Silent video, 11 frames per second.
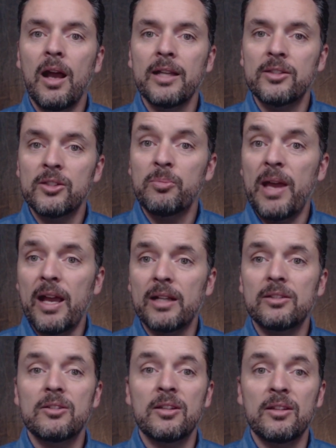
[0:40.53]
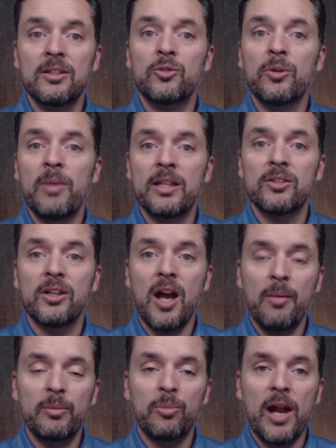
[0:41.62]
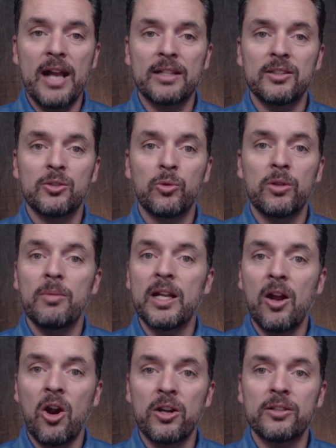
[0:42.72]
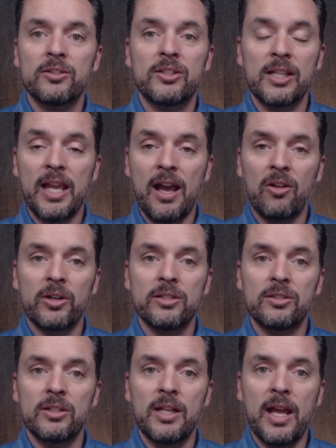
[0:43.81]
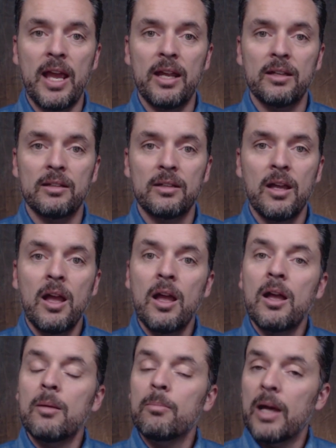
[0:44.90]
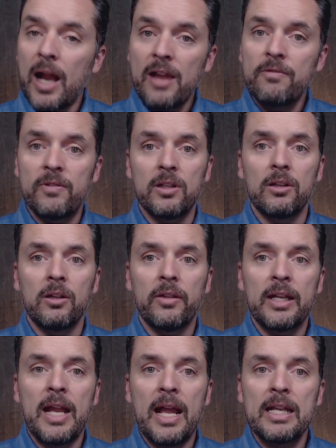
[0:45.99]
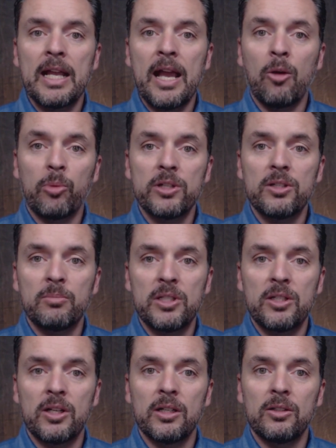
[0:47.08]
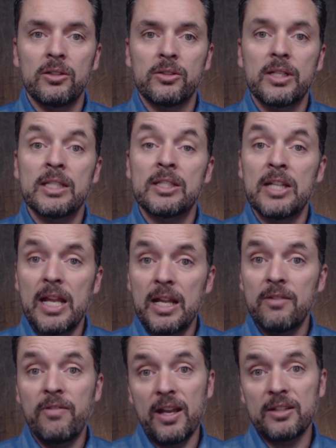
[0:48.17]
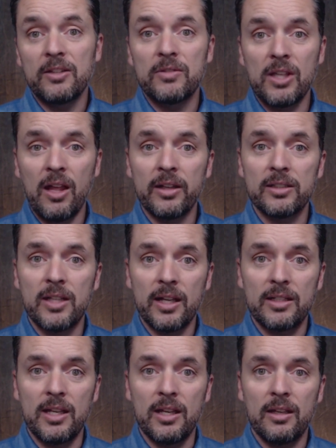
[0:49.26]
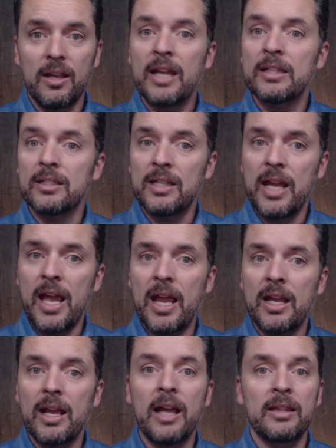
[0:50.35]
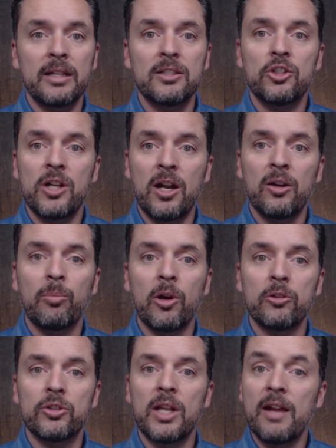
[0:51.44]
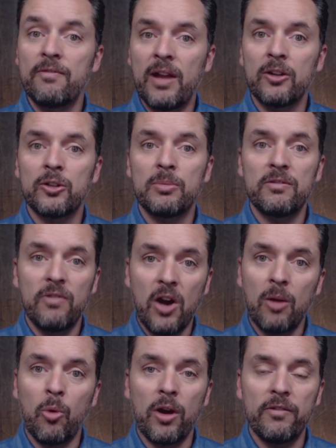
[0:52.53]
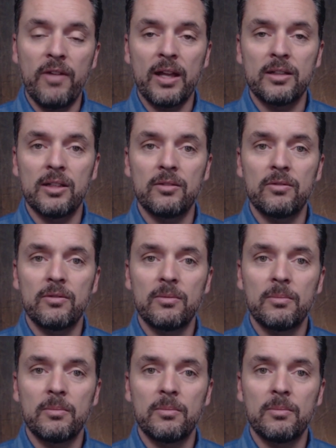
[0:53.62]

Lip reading: I suspect that this remains a common practice with many artists and galleries today, but I feel that handing out printed materials is an ineffective selling technique, and today I'd like to share an approach that I found to be far more effective.